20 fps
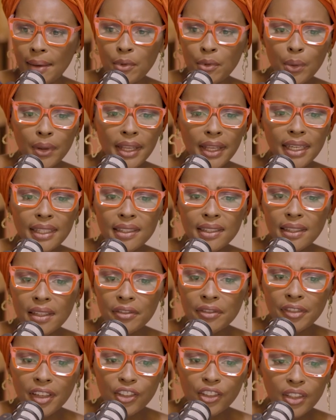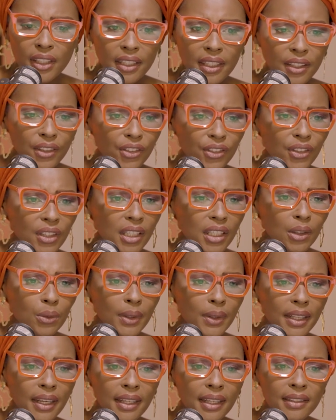Whether it's in the fashion industry,
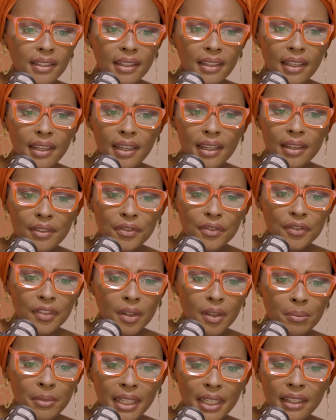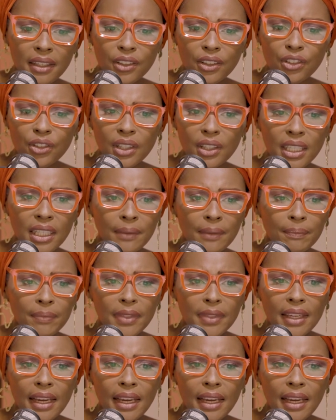whether it's in the film industry,